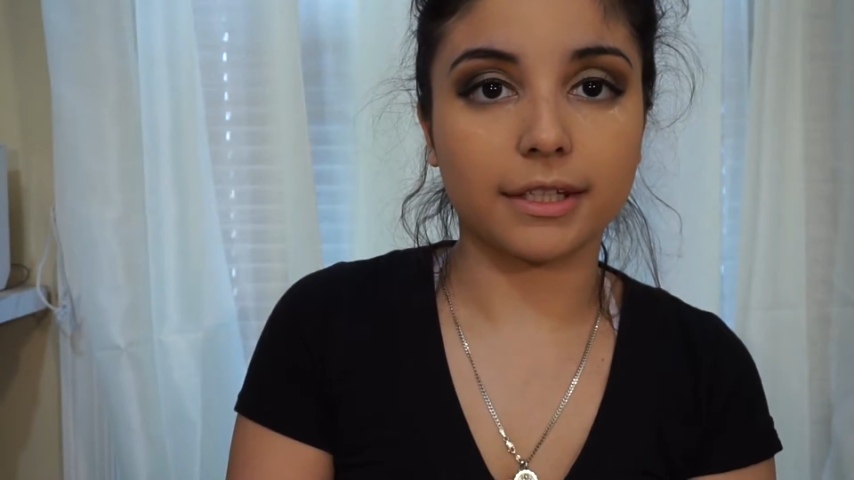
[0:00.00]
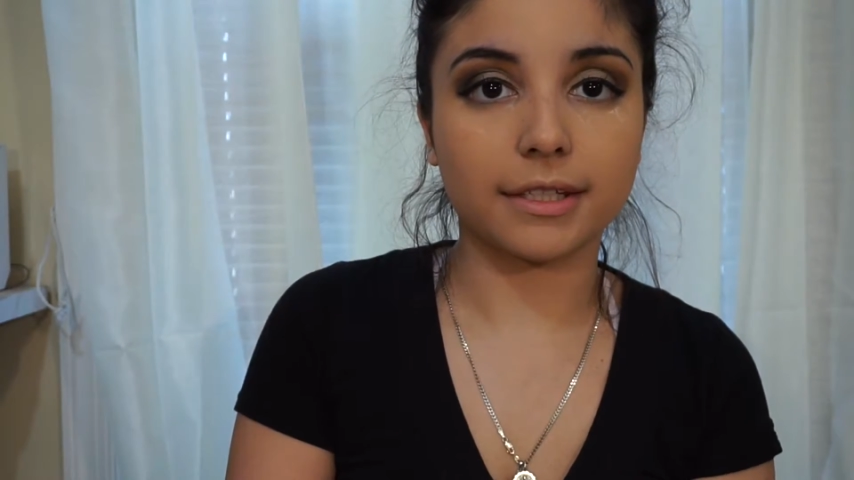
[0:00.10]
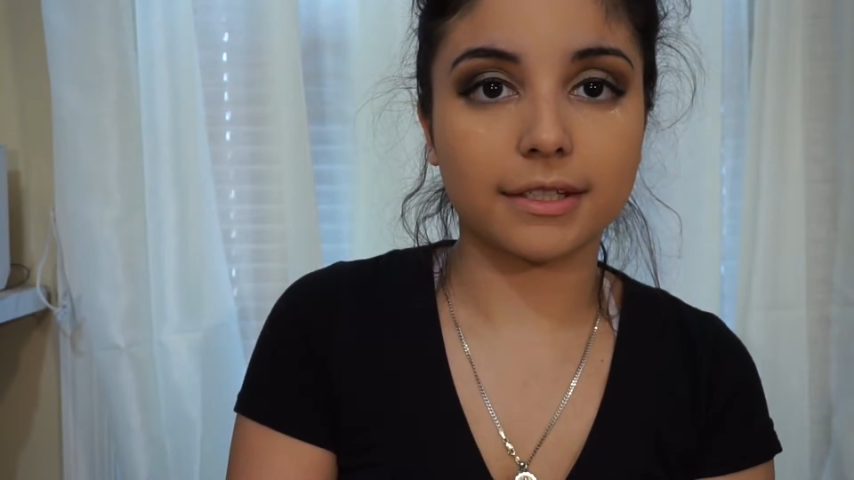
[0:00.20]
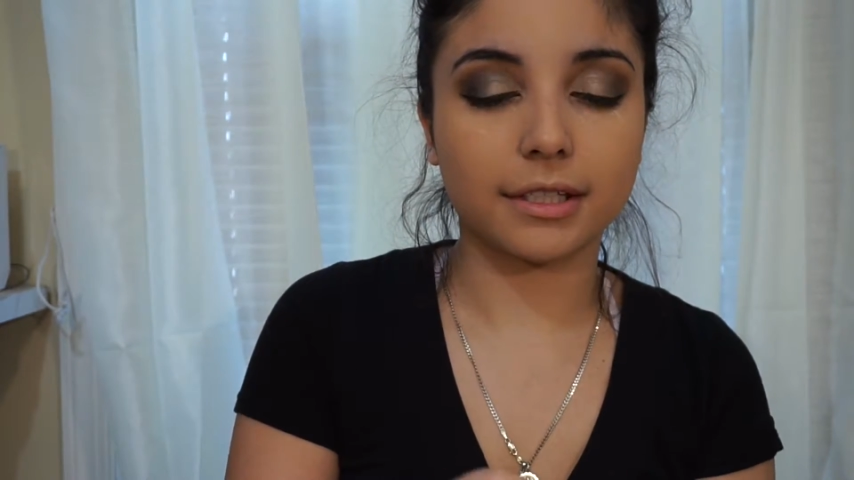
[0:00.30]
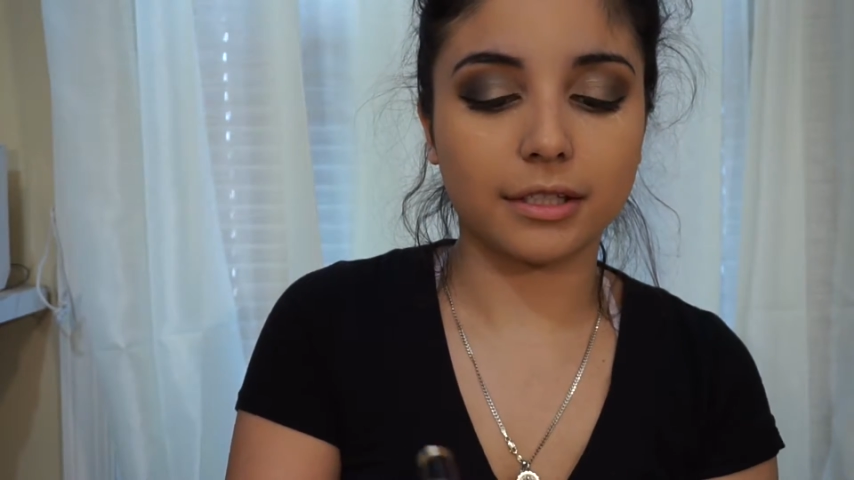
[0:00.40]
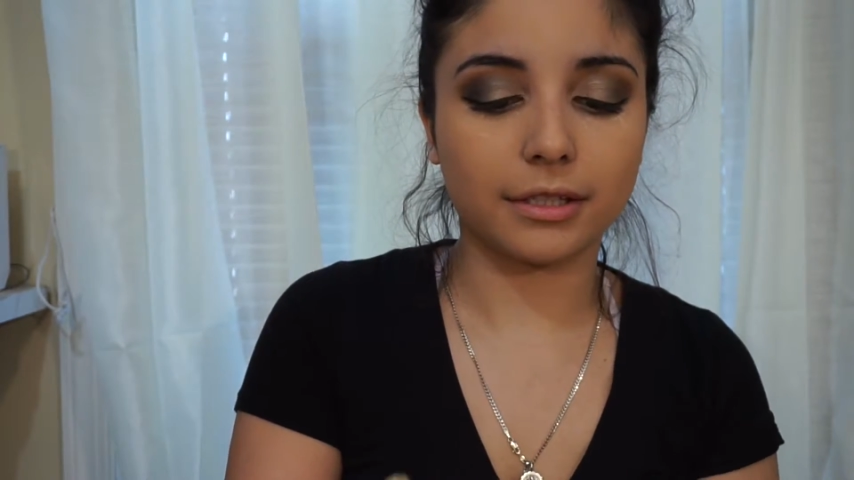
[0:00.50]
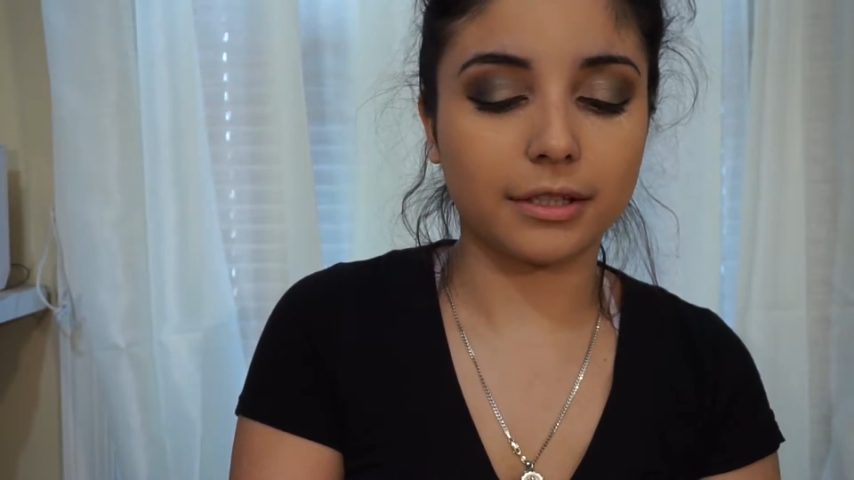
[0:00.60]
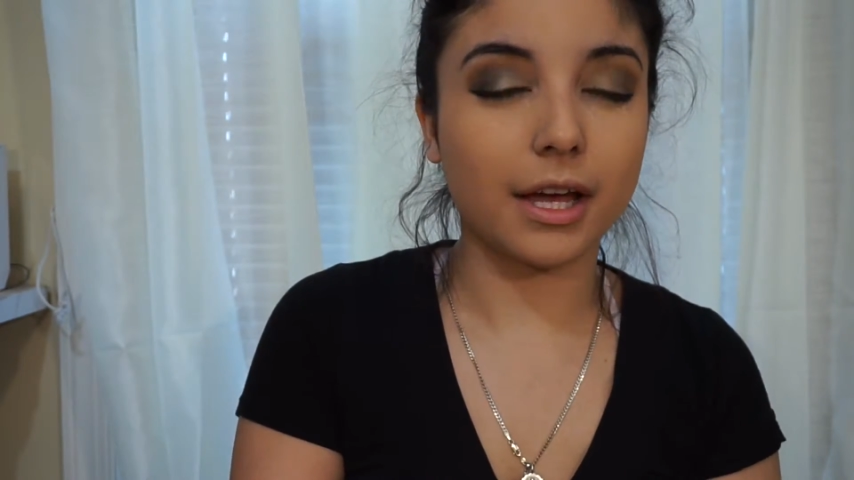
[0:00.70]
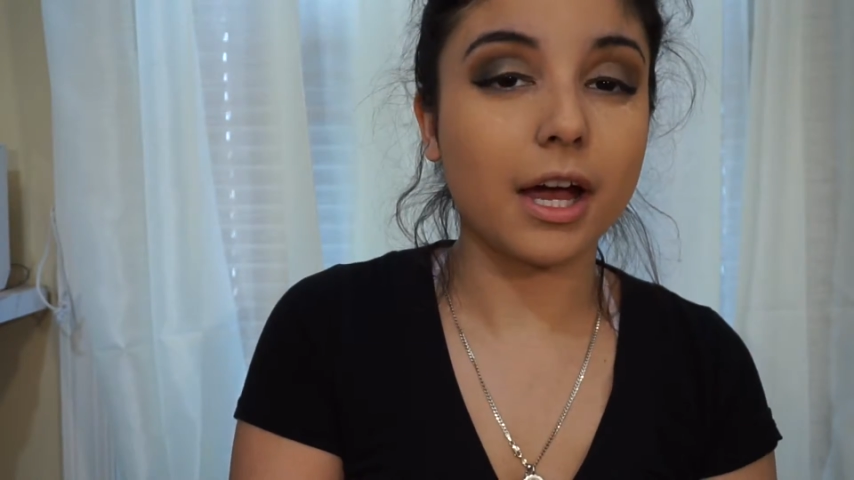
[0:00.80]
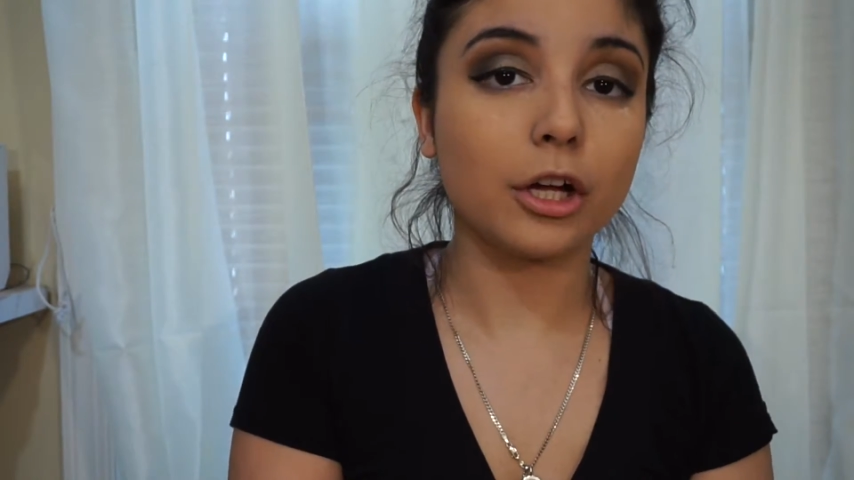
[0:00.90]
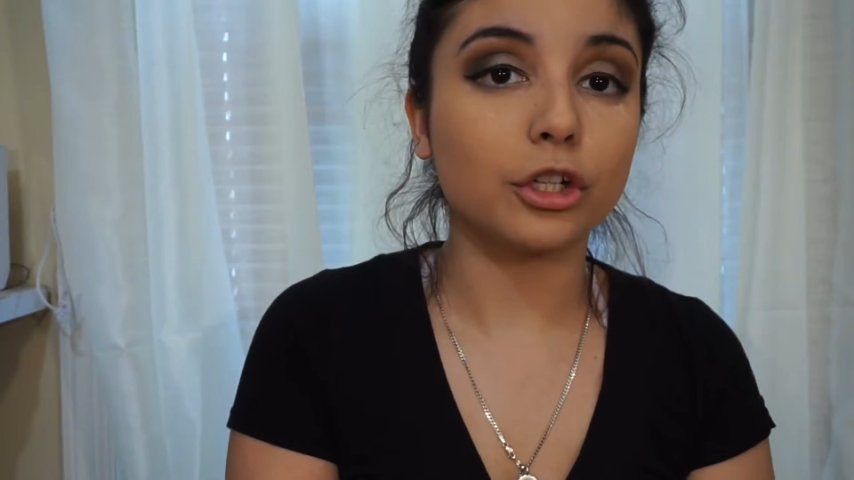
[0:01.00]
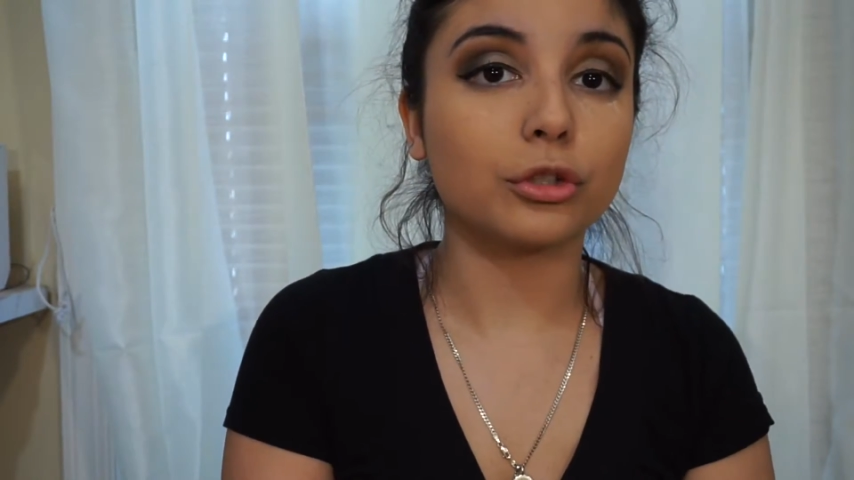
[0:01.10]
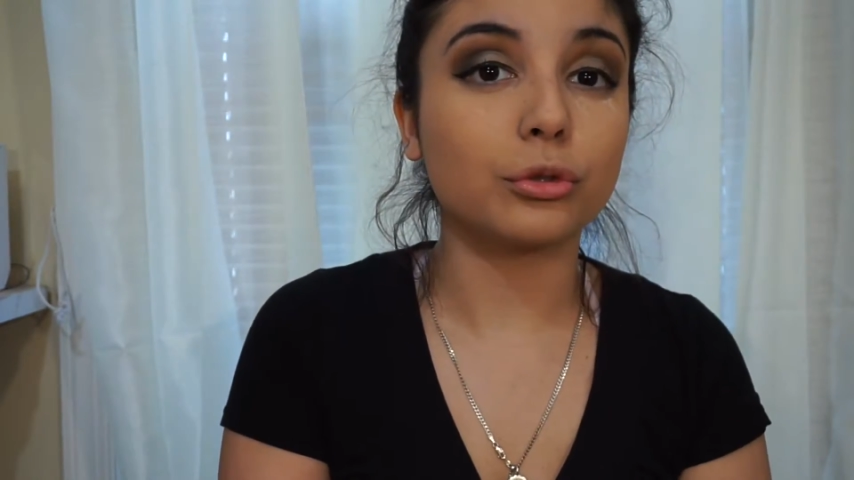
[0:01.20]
this not